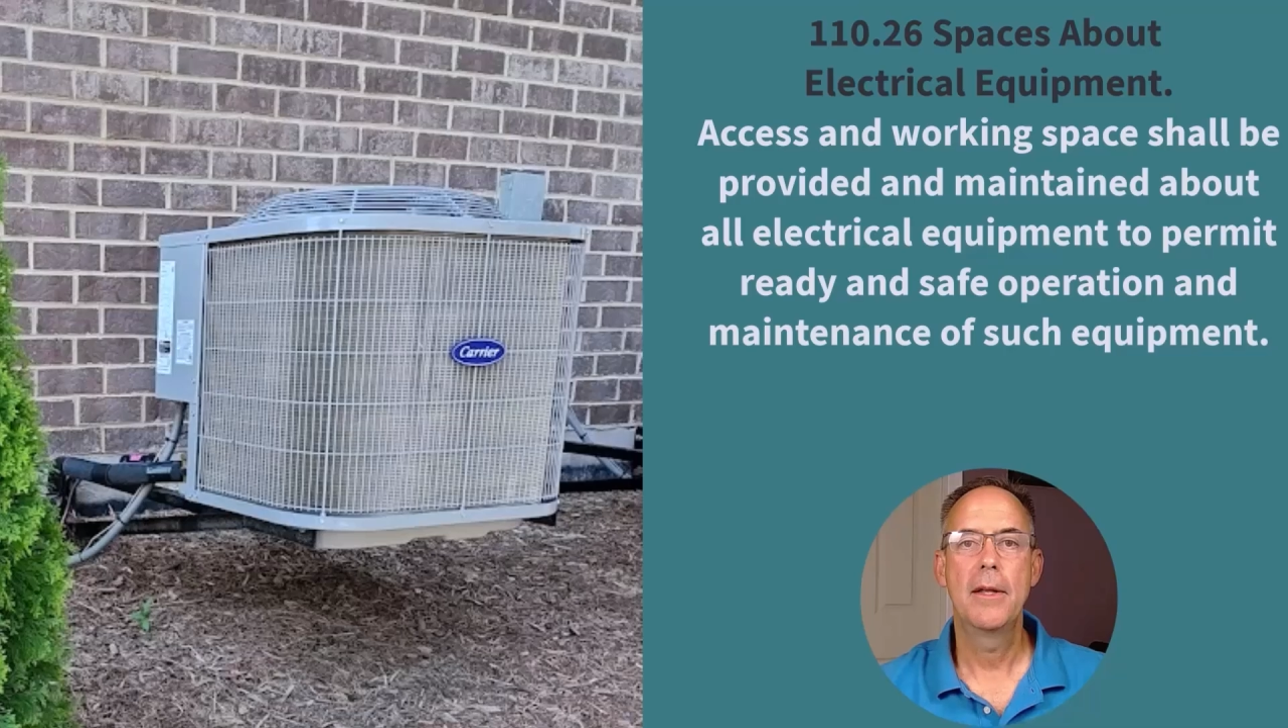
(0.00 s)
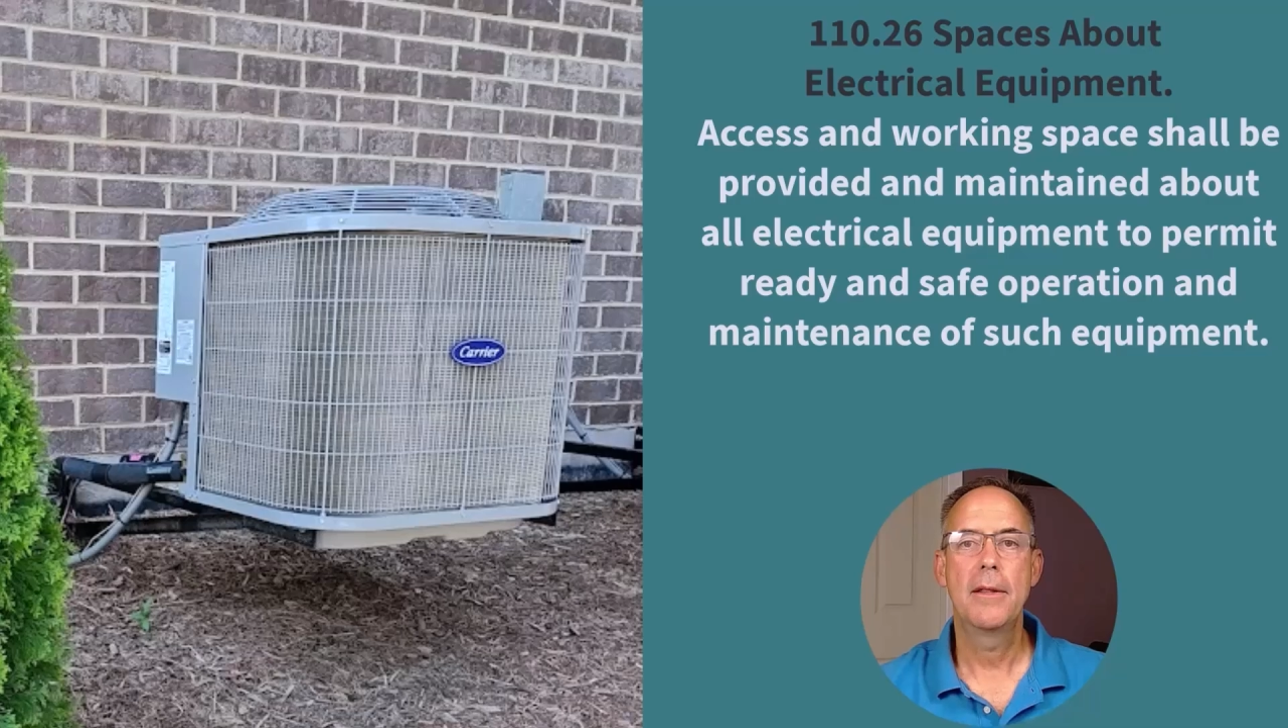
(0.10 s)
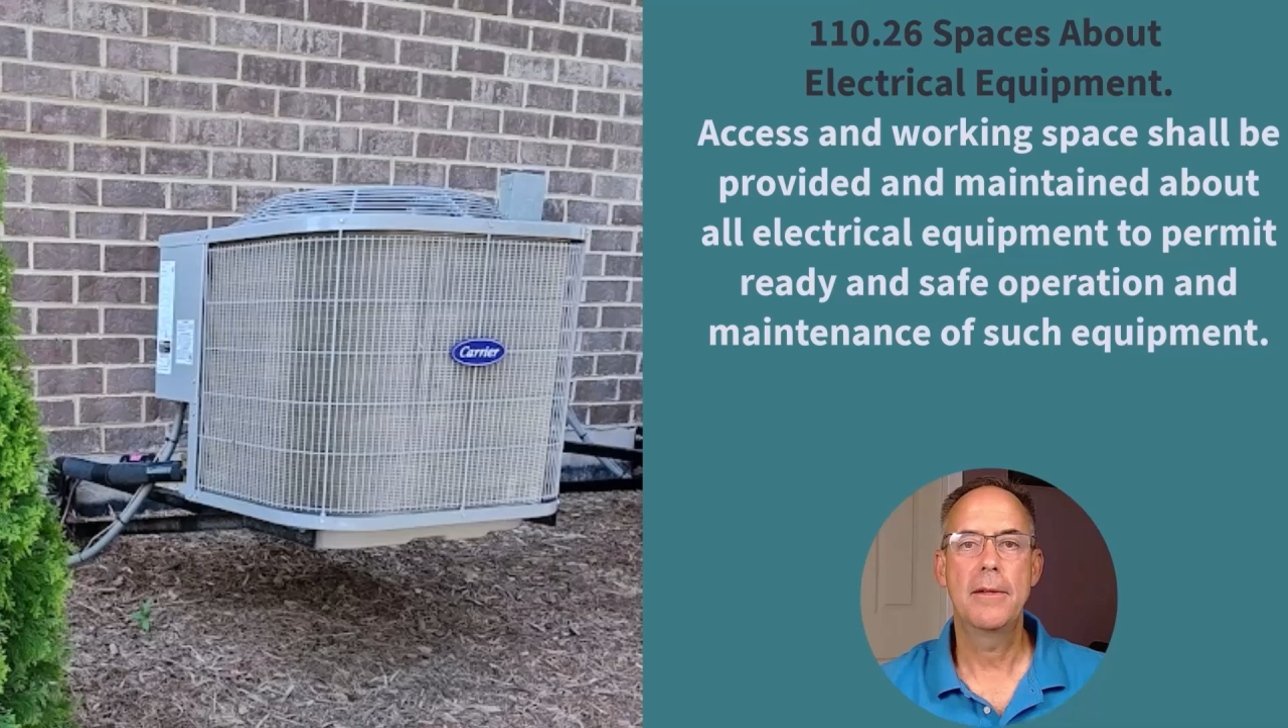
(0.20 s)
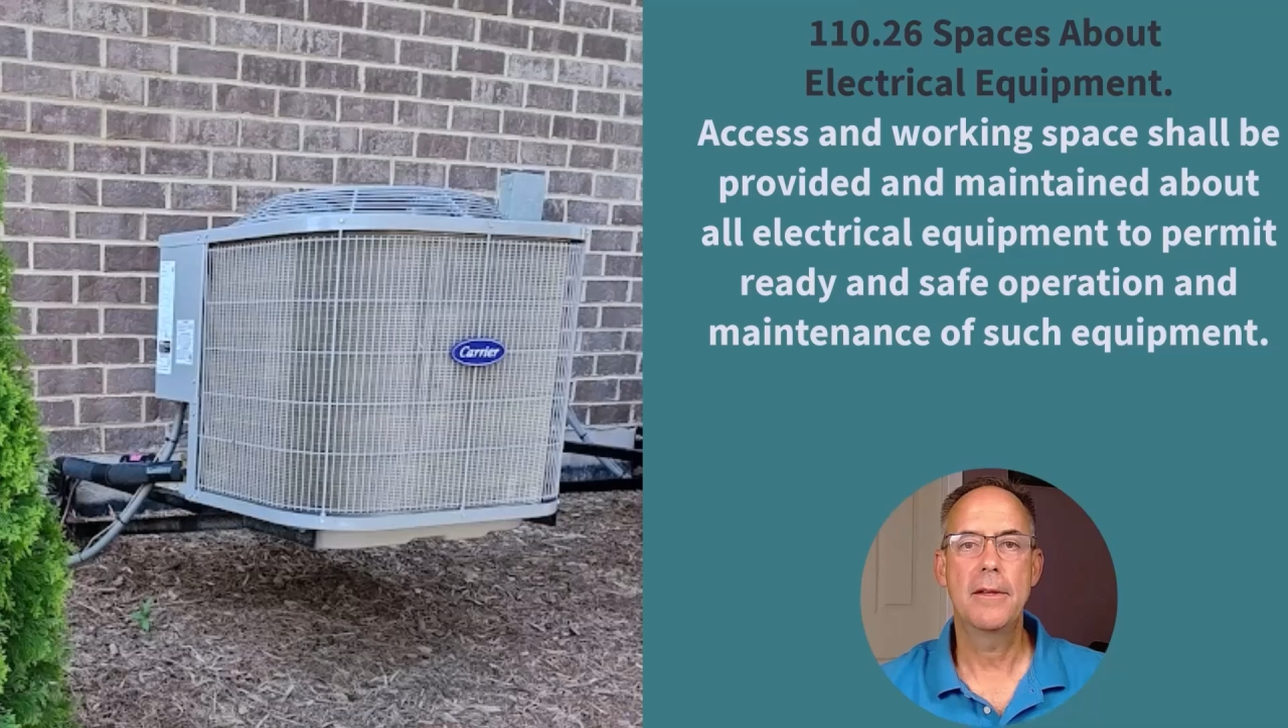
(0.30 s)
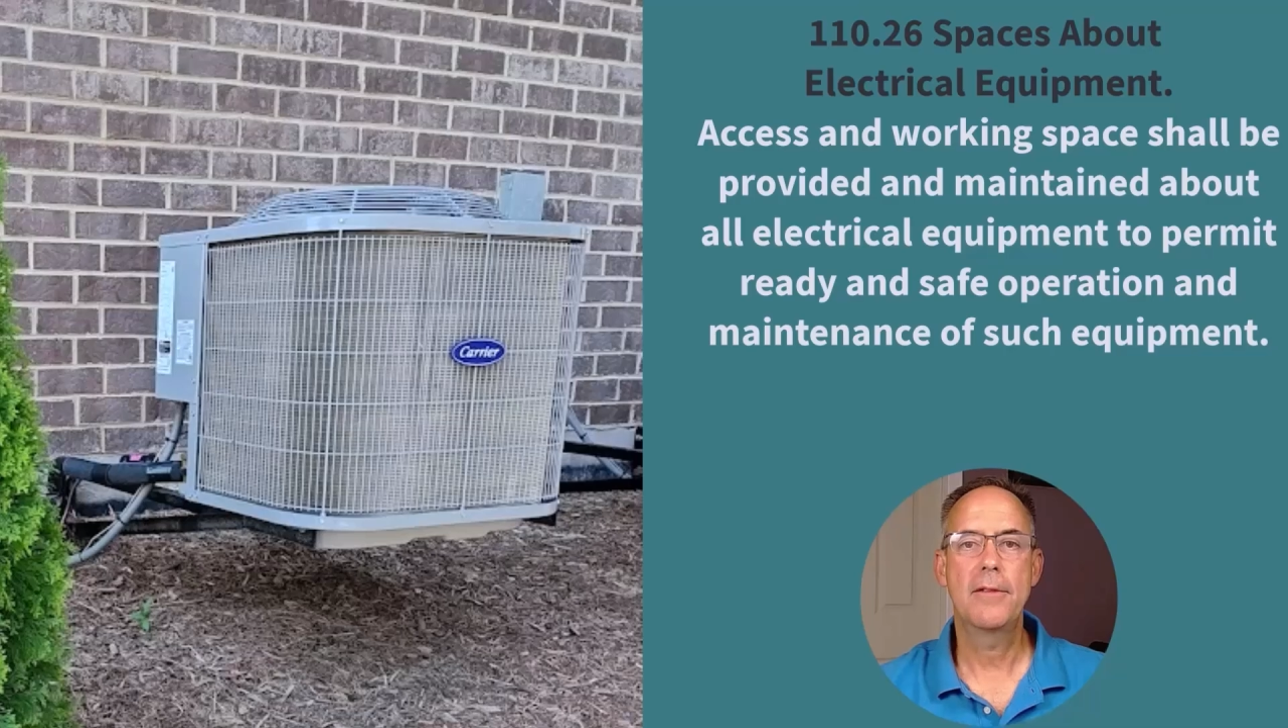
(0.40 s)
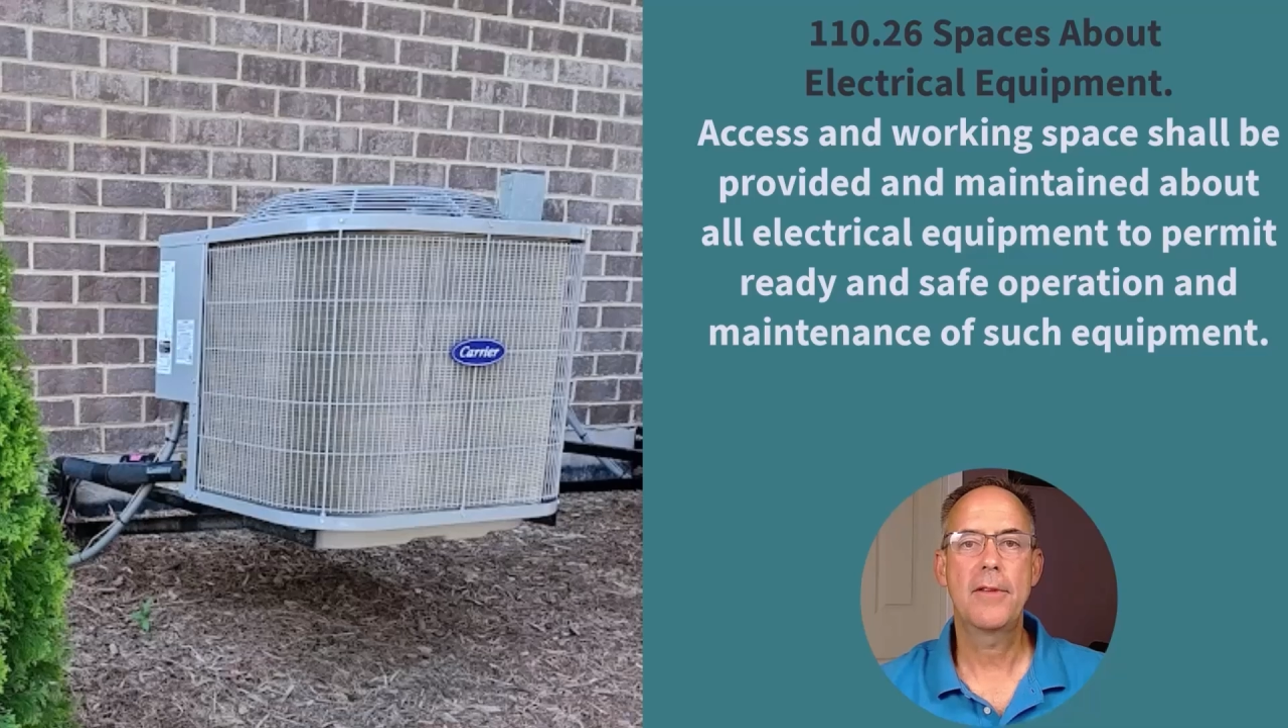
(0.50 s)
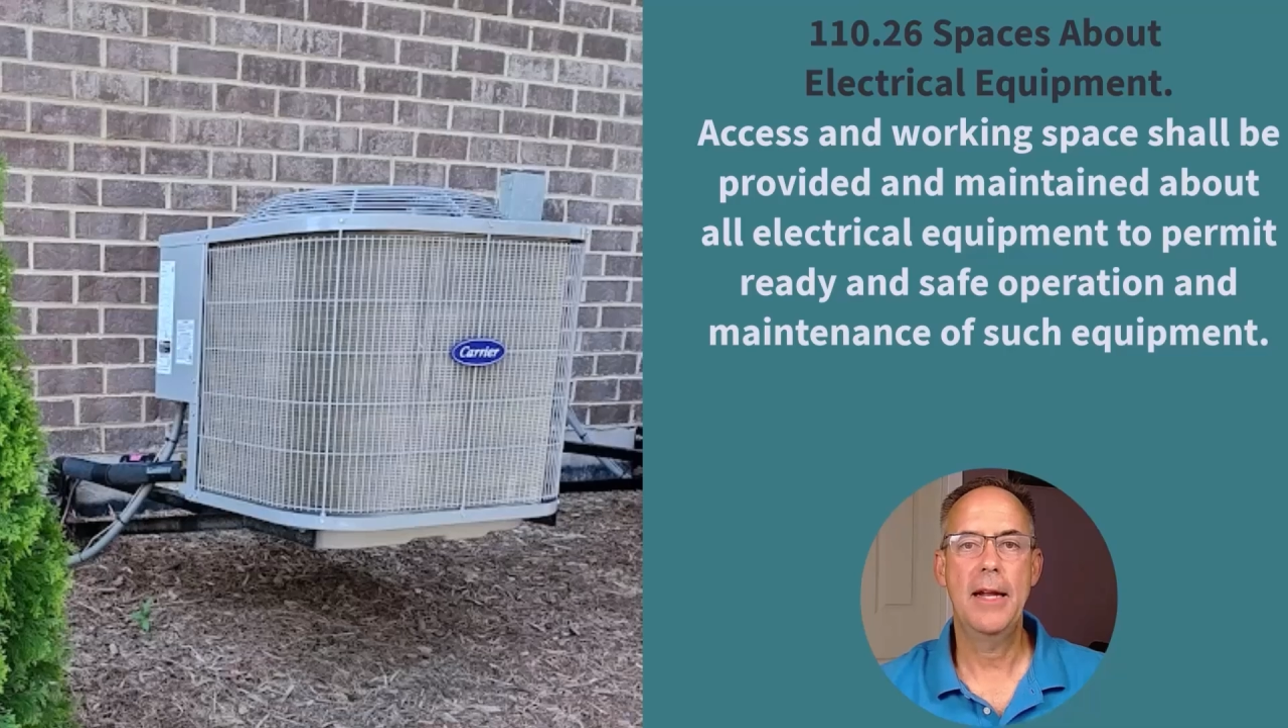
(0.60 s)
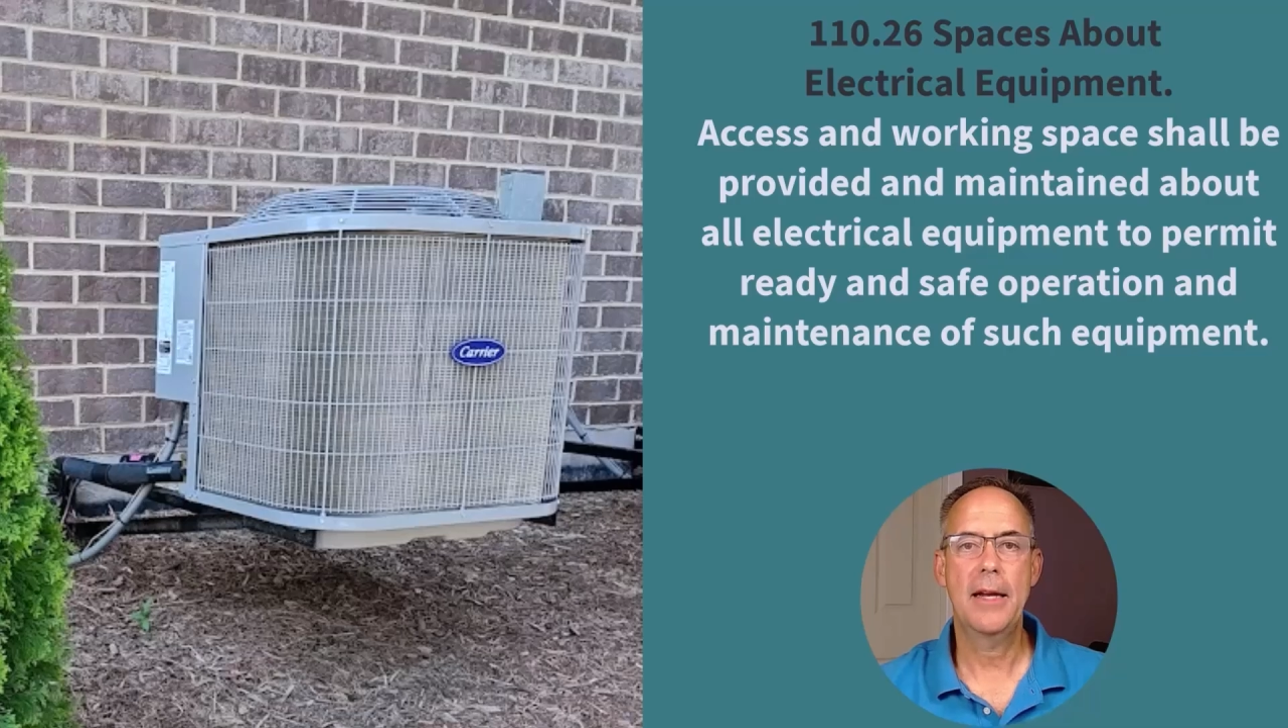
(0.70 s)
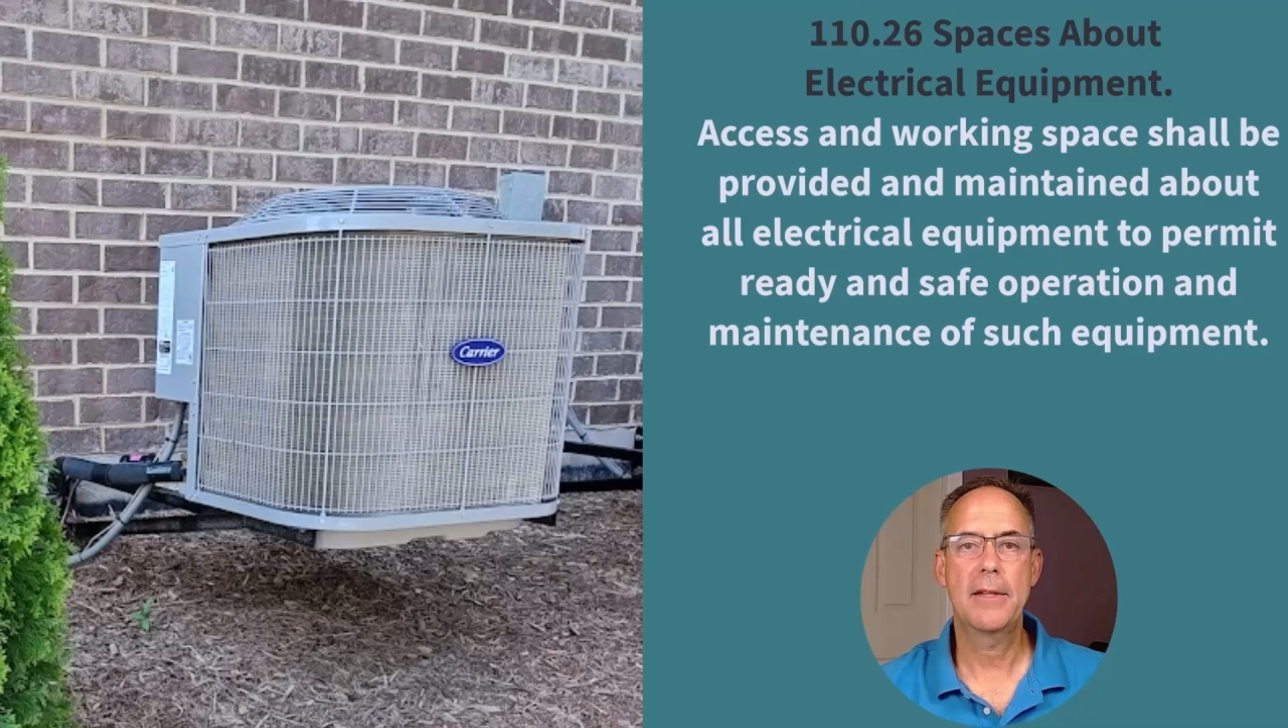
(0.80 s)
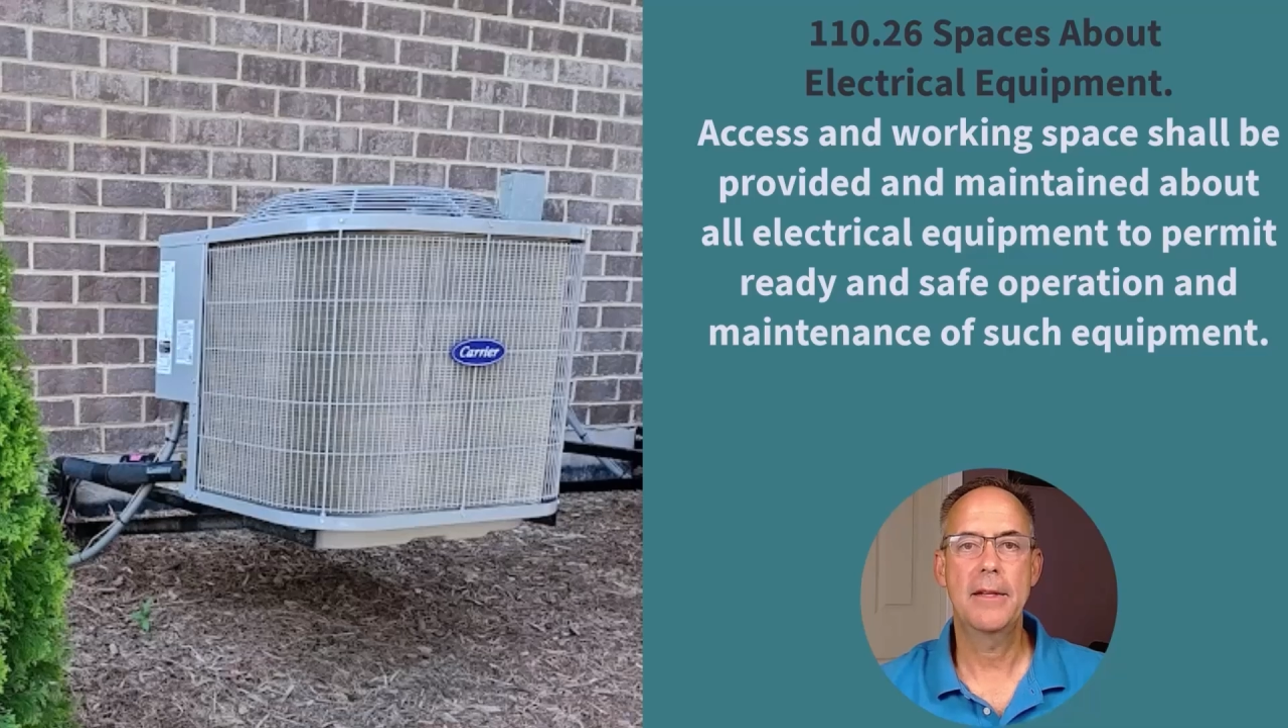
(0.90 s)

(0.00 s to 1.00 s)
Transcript: the disconnect